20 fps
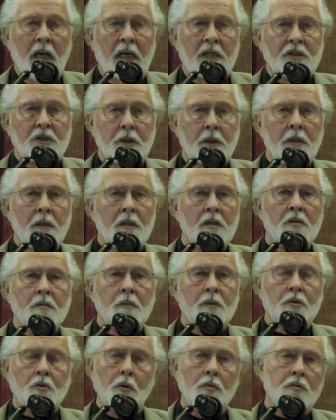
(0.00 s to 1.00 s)
And certain things
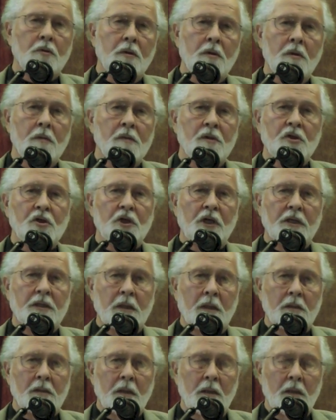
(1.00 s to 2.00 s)
were totally
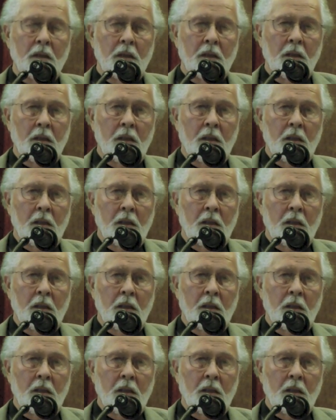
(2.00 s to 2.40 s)
rejected.